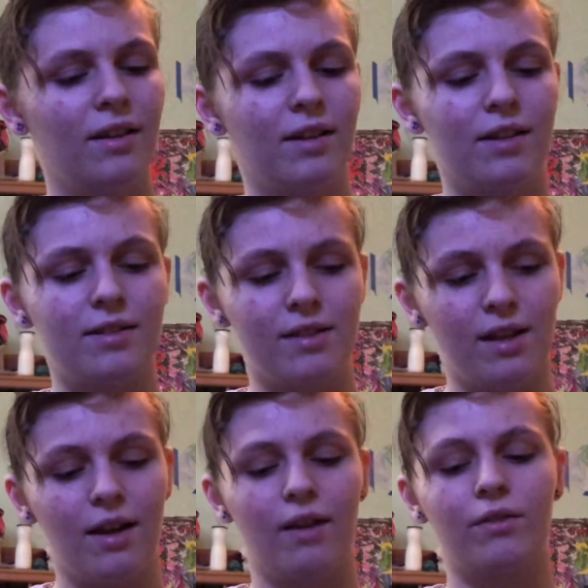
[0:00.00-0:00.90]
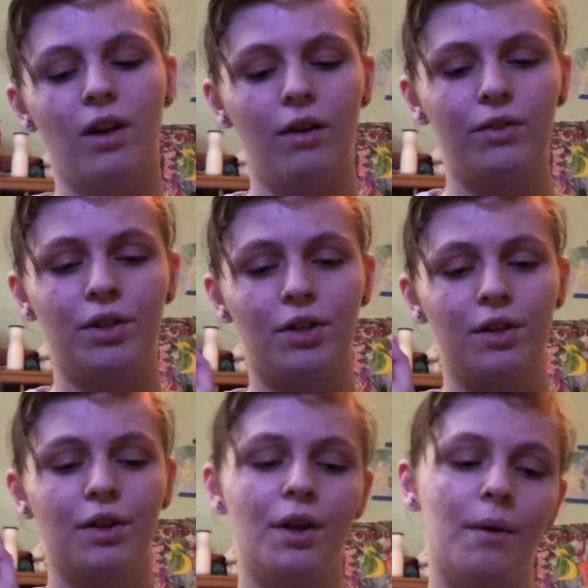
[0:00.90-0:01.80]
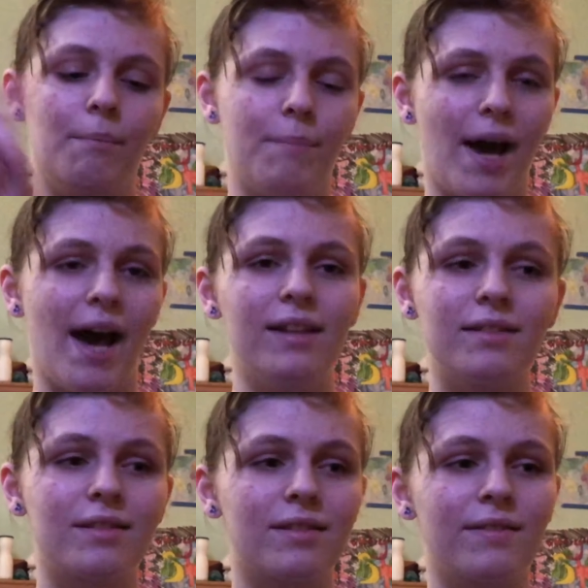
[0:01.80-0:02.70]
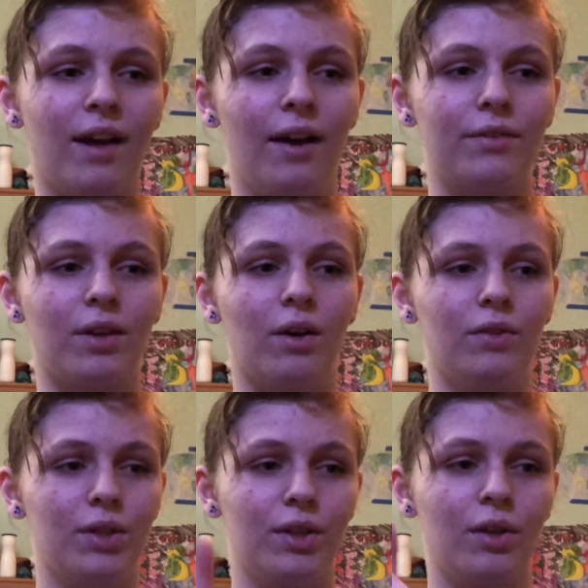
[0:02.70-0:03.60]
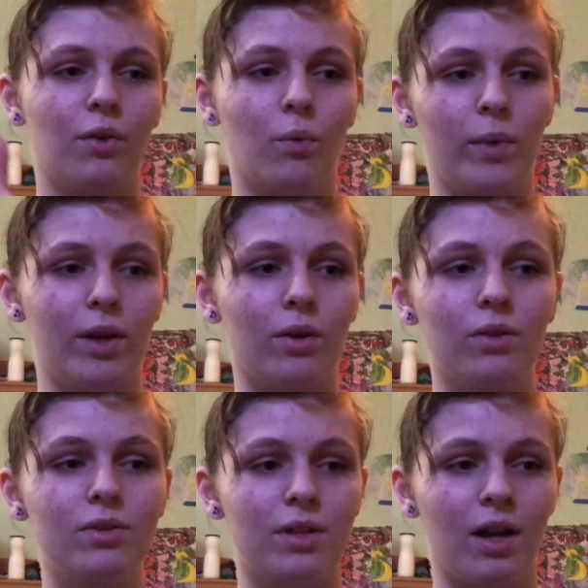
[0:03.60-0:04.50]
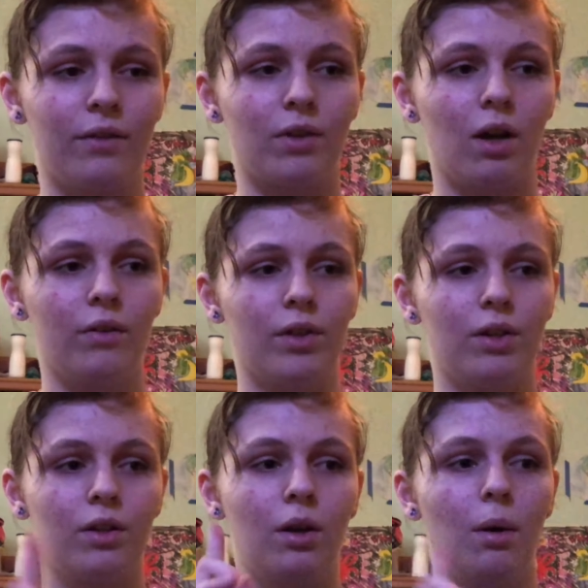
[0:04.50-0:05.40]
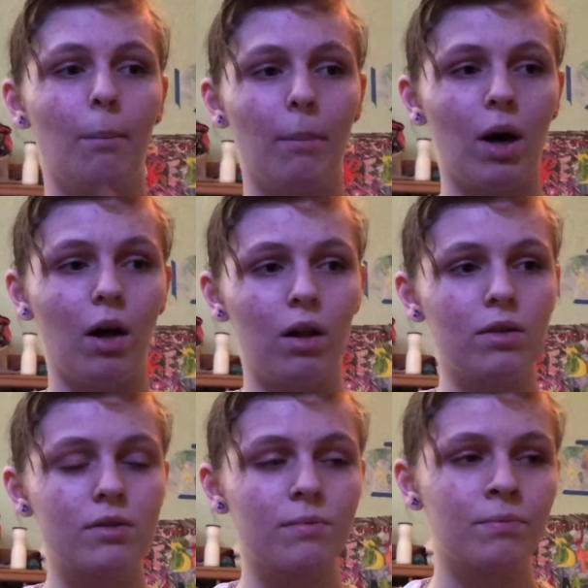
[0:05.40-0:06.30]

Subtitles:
let's see, I've covered bats, I've covered wheels, and I've covered balls.